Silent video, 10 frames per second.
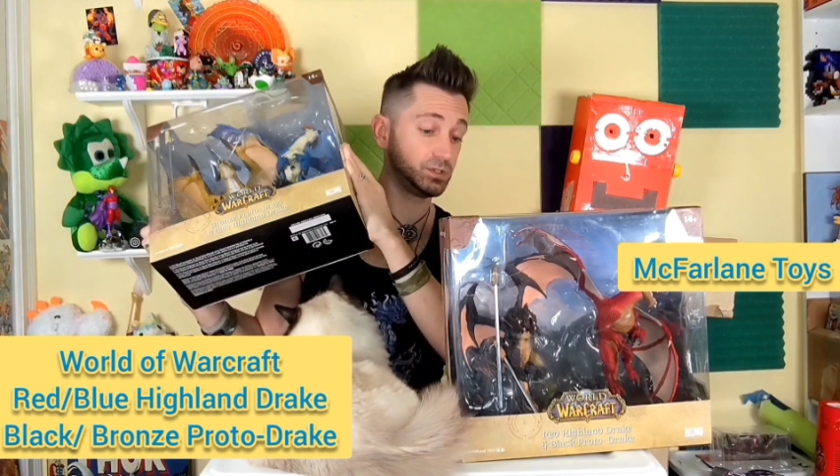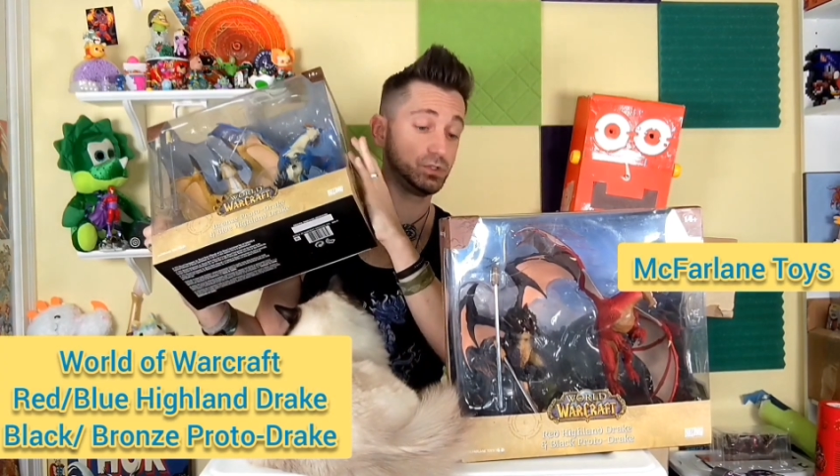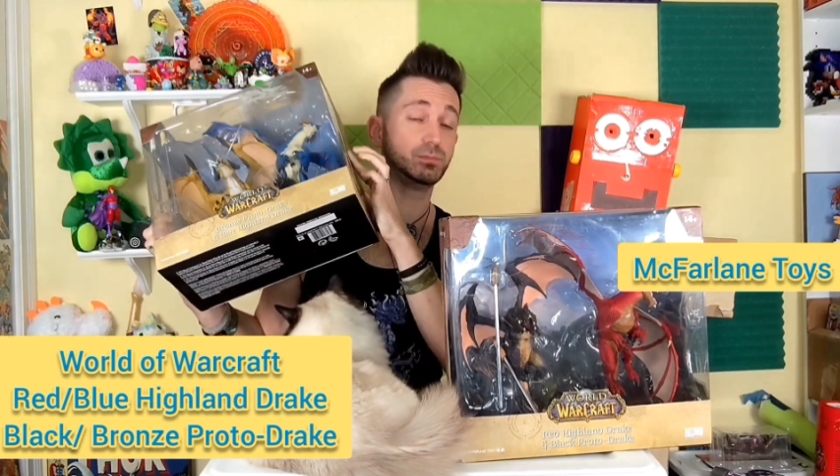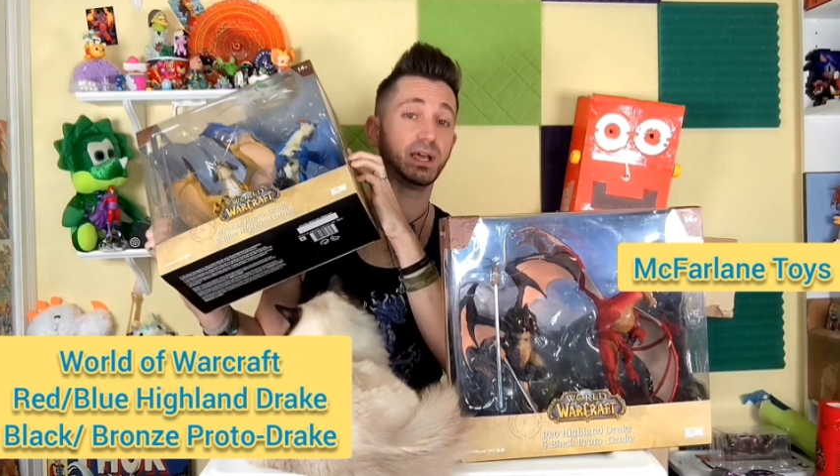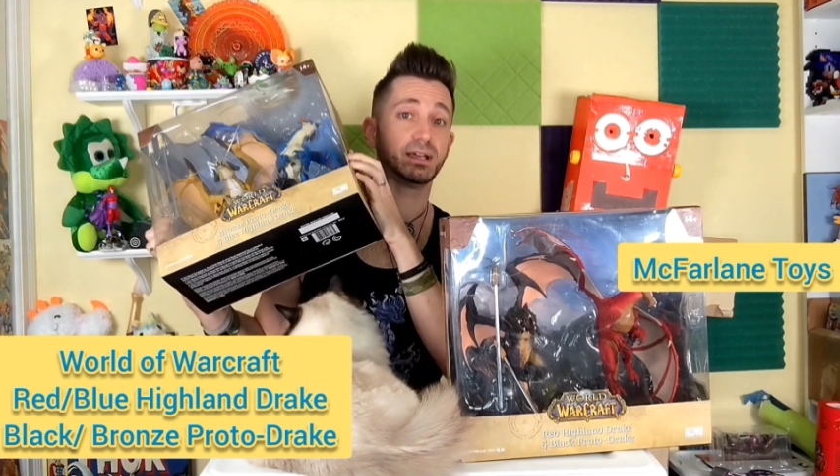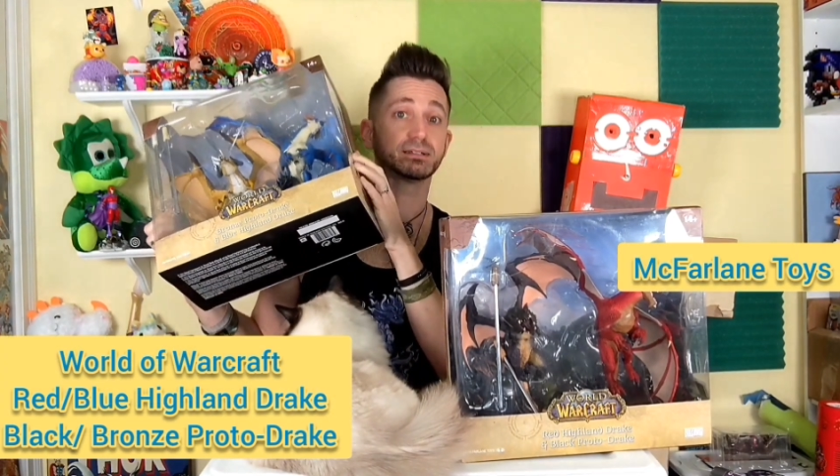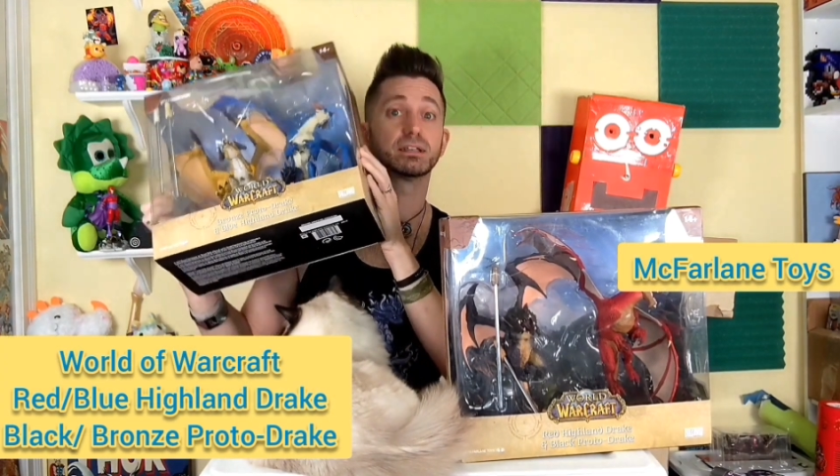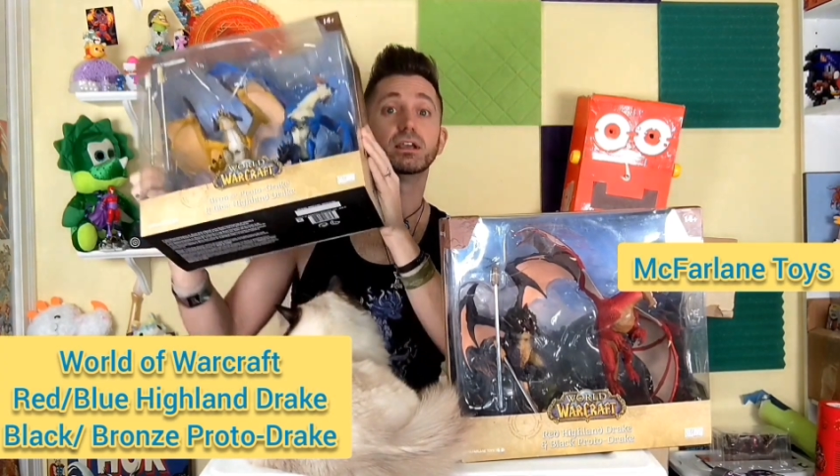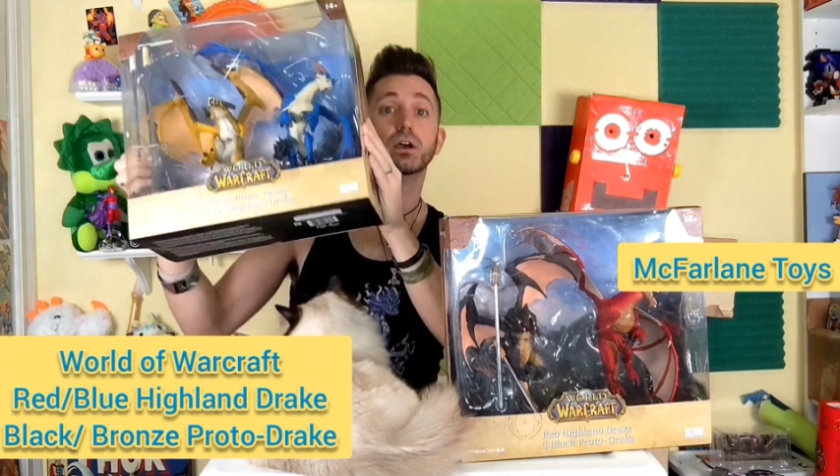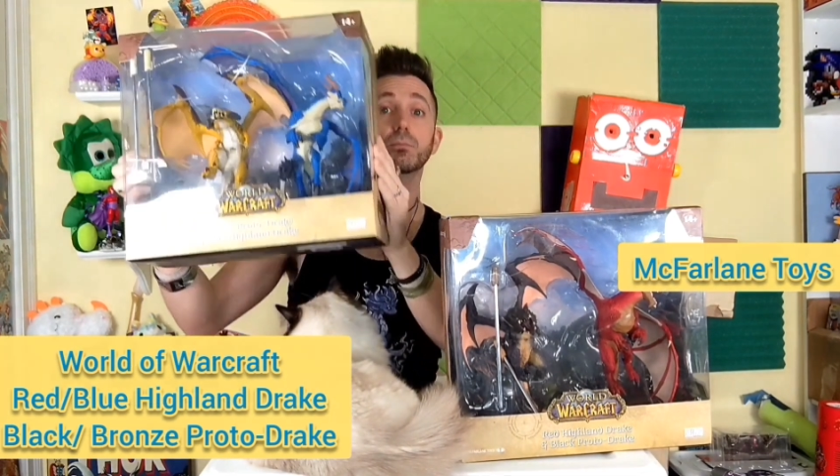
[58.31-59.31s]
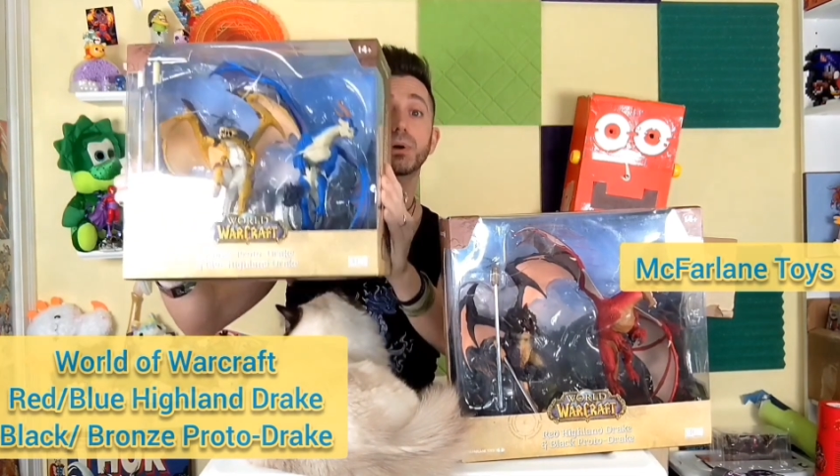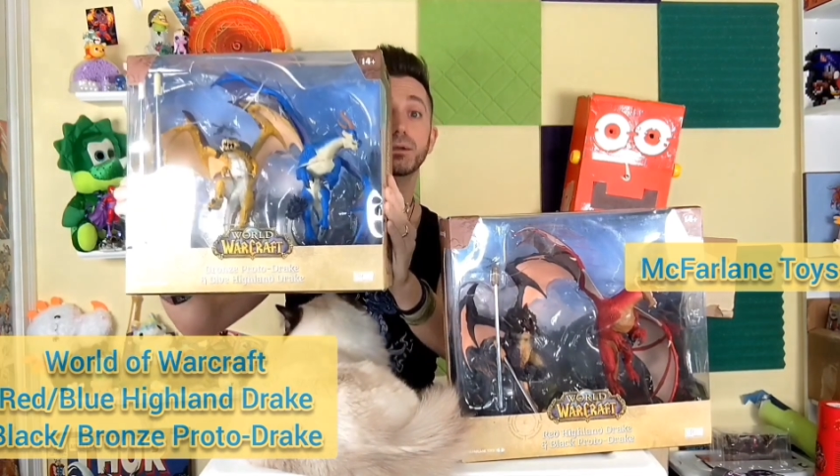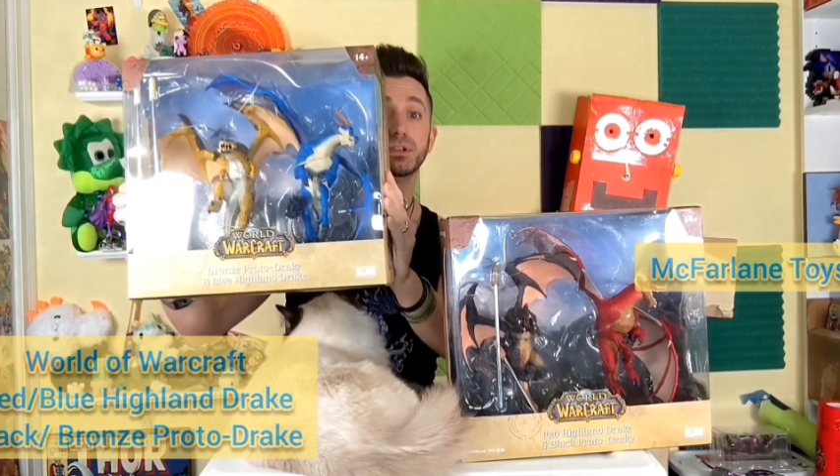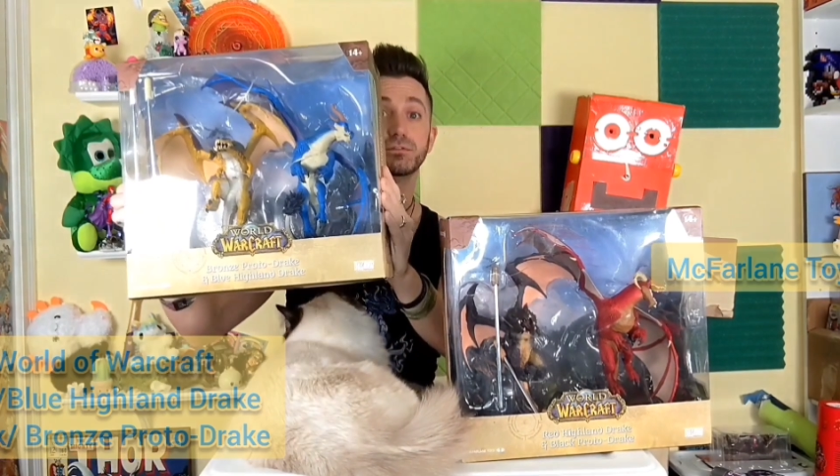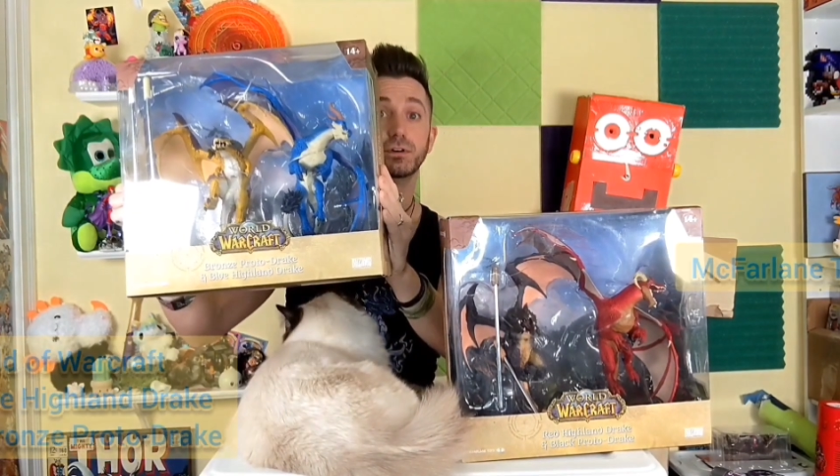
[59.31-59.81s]
2-packs by
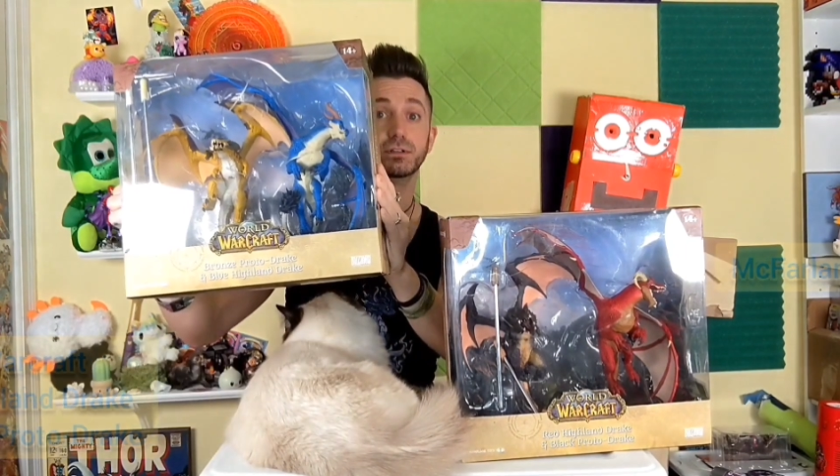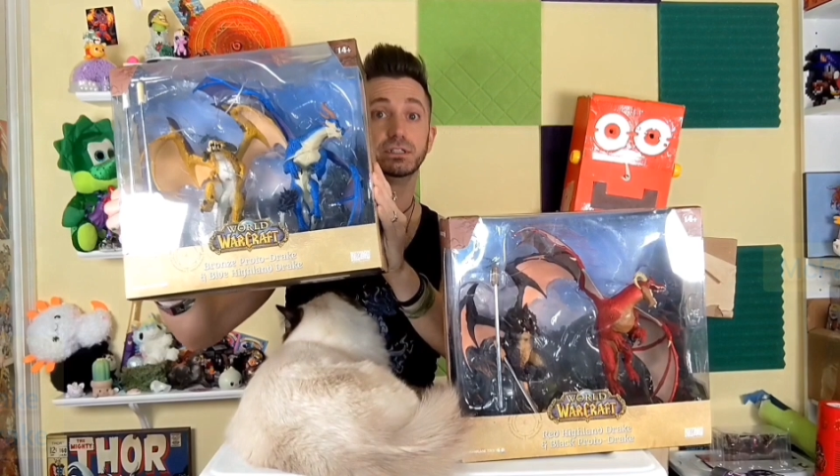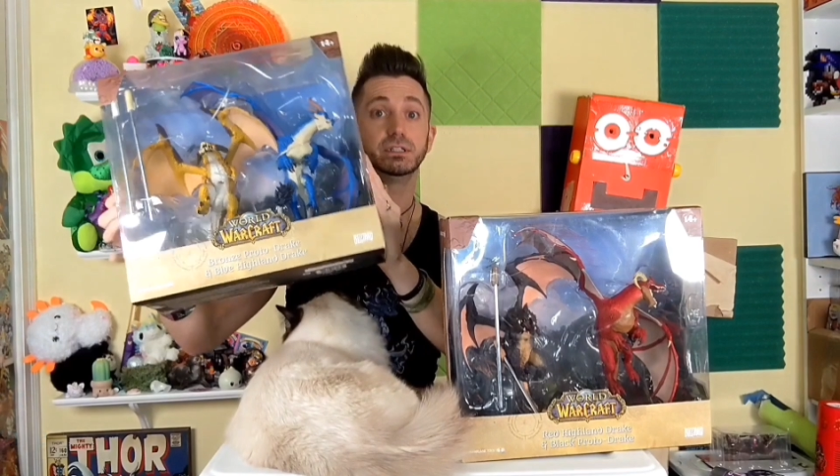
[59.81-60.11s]
McFarlane.